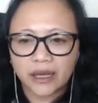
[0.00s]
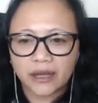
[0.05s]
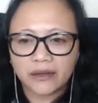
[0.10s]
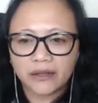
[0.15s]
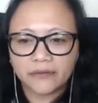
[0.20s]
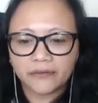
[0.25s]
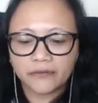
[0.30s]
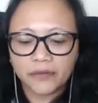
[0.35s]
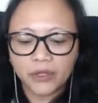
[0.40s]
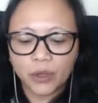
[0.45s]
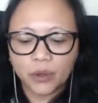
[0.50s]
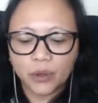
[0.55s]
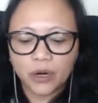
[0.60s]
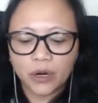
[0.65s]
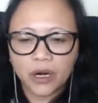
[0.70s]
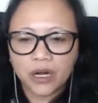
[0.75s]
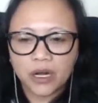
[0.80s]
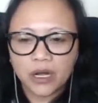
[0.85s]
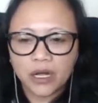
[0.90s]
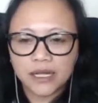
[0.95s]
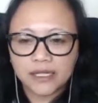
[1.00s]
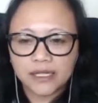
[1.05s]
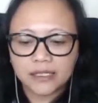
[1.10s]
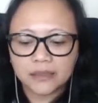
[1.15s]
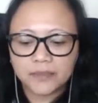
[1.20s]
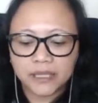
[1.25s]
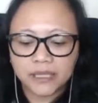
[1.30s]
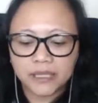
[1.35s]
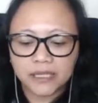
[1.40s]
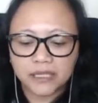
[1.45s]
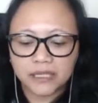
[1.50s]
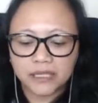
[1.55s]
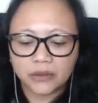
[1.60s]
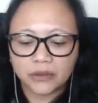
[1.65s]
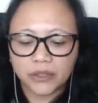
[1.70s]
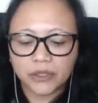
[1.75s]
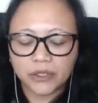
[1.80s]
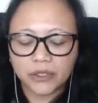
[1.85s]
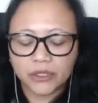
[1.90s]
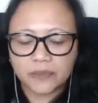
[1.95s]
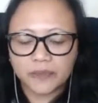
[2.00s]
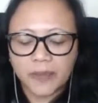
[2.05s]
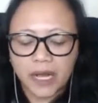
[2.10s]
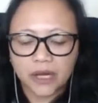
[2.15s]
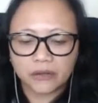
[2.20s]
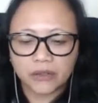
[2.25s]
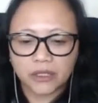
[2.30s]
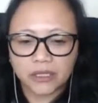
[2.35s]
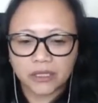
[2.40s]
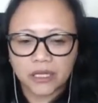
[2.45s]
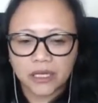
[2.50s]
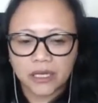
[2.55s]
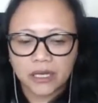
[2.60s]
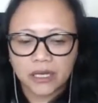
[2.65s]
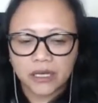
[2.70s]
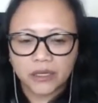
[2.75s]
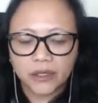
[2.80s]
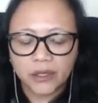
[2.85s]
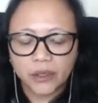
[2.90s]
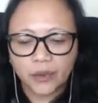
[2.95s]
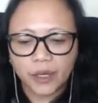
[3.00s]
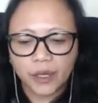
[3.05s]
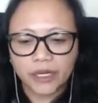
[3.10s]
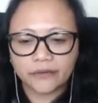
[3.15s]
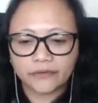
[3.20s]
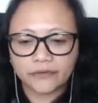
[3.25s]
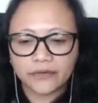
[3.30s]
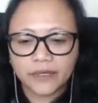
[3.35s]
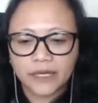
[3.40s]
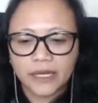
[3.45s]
and if your husband or your spouse, your wife,